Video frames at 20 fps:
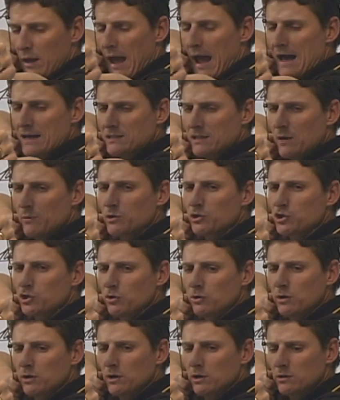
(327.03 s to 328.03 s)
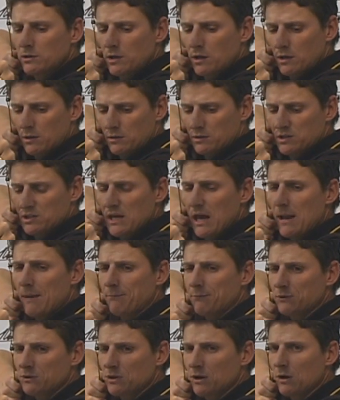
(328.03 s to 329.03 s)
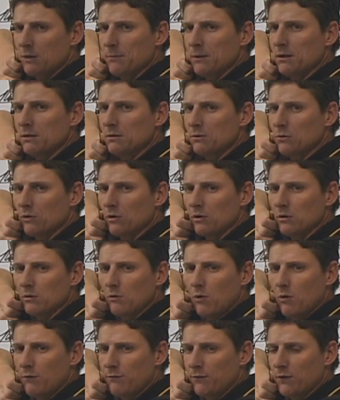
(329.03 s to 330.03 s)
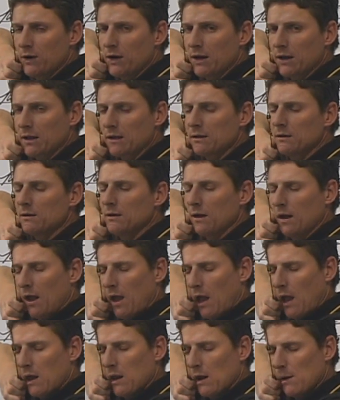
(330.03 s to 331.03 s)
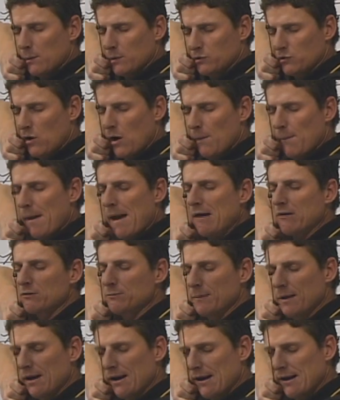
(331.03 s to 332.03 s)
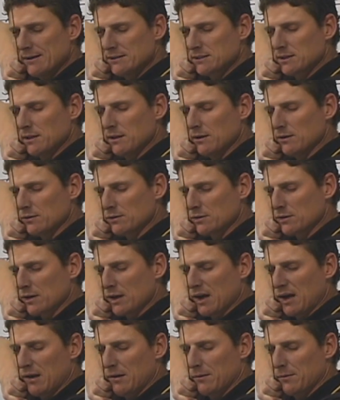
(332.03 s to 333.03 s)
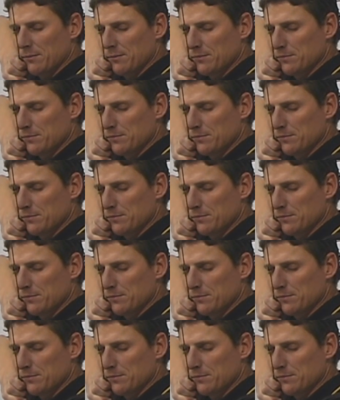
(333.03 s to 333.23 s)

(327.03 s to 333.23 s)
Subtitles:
as I would shoot it in set up for tournament or for hunting, and I would draw it back with my eyes closed, okay?